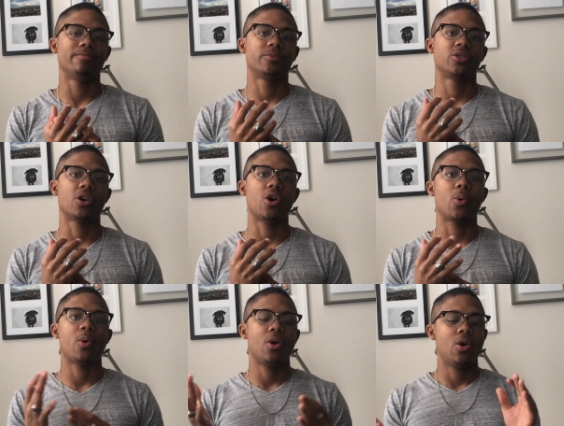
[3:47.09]

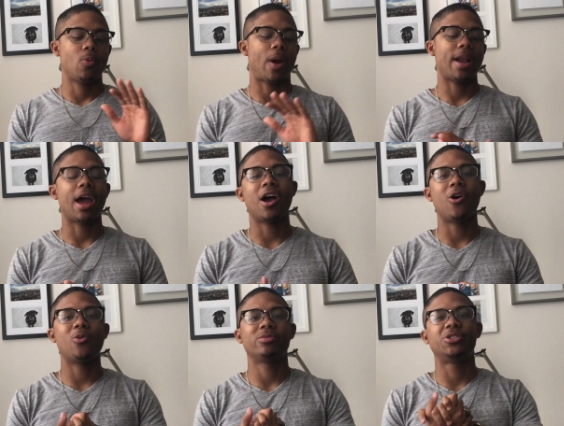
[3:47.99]
So right
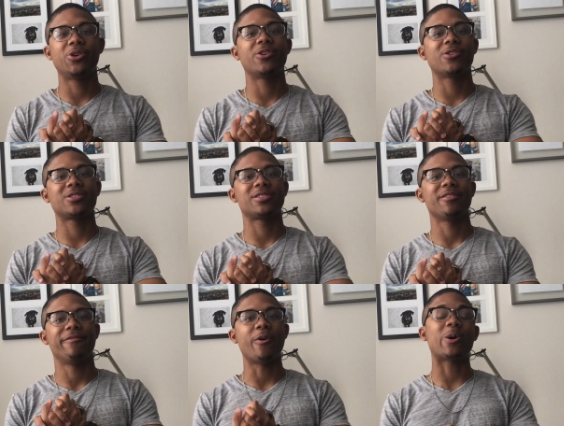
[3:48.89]
now, juniors,
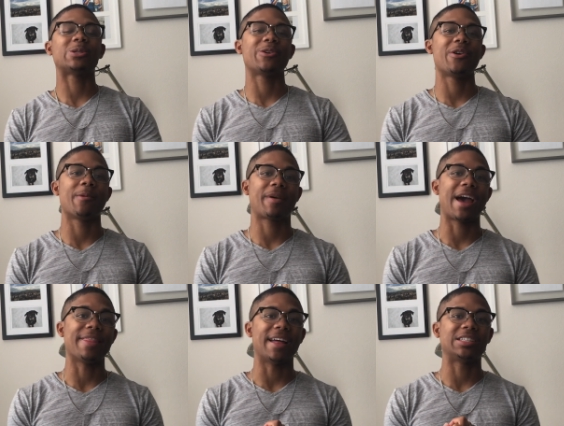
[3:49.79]
focus on your
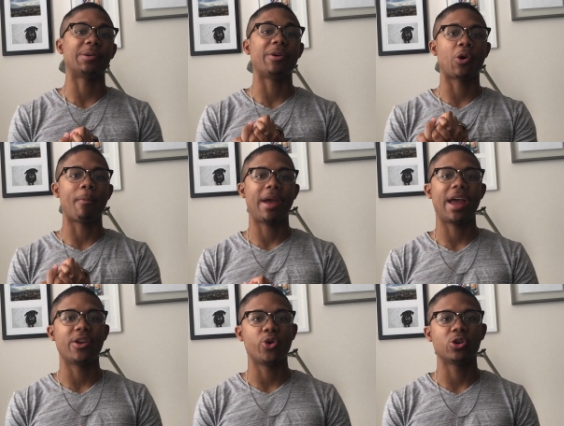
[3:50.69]
MCAT. That should be your
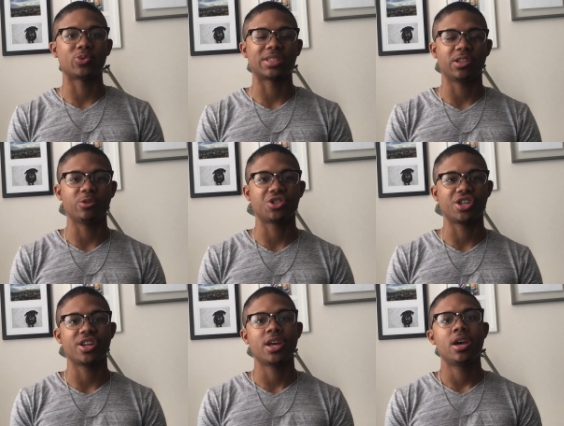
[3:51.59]
main New Year's
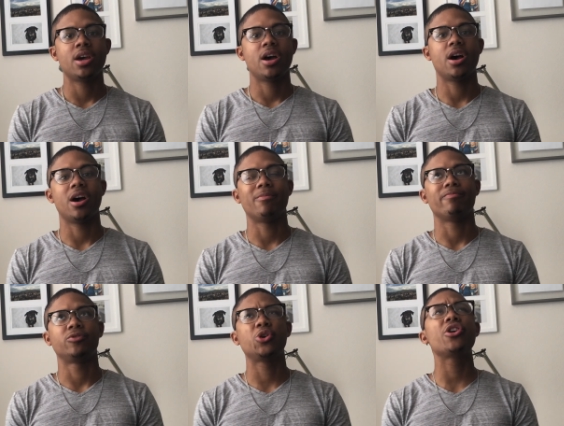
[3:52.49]
resolution.
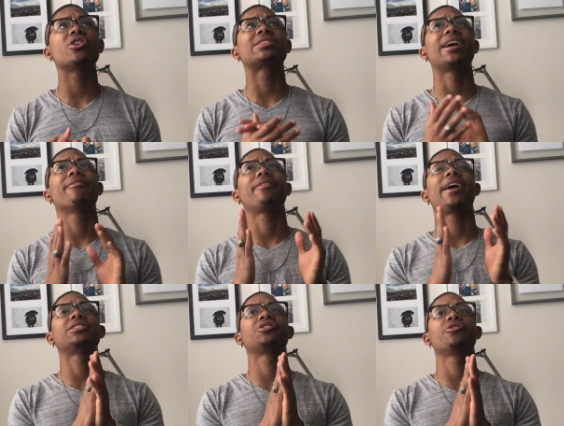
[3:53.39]
Juniors kind of,
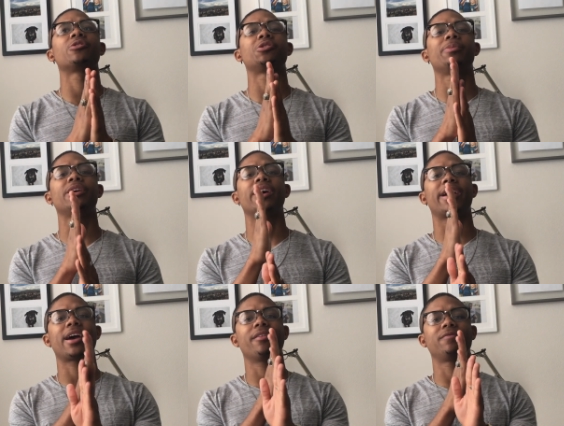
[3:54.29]
there should be
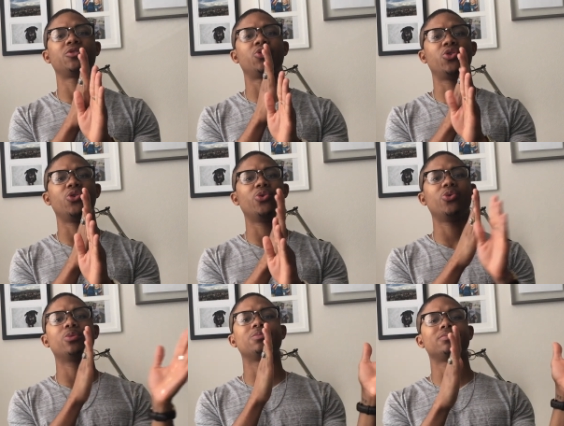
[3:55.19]
like kind of
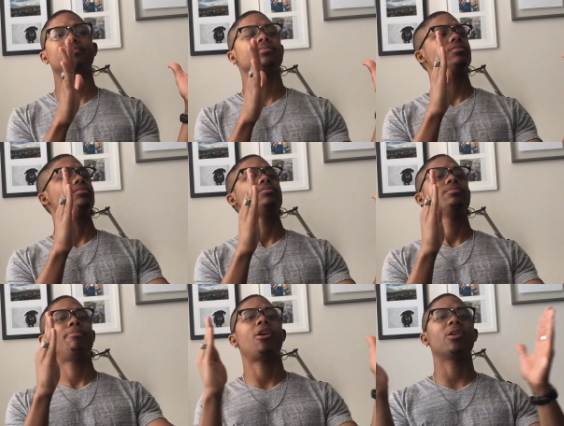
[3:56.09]
two
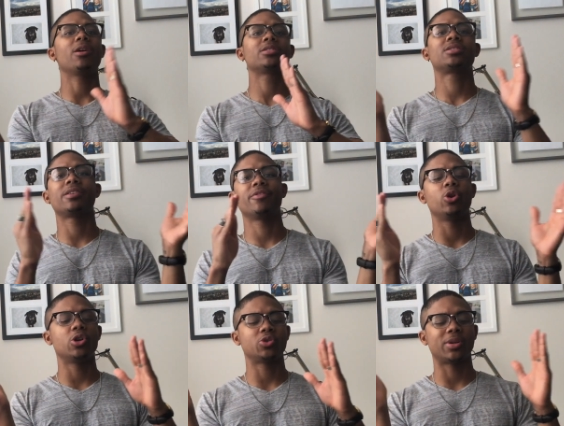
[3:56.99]
parts of a
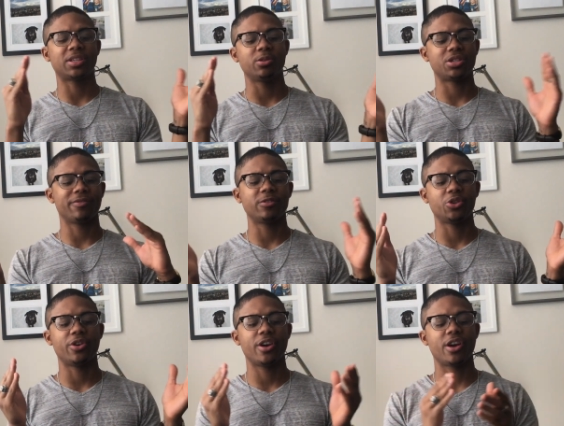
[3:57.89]
New Year's resolution for
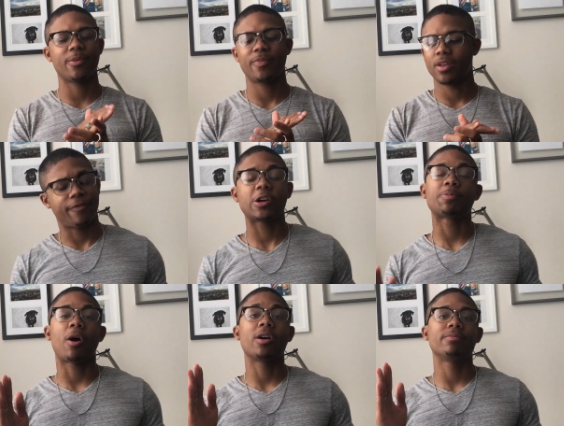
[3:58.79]
junior year. First
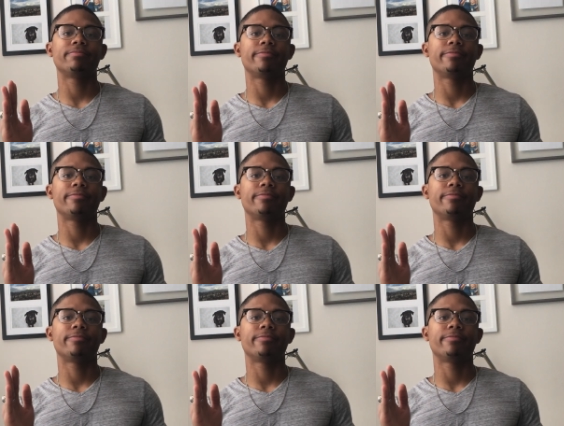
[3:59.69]
part,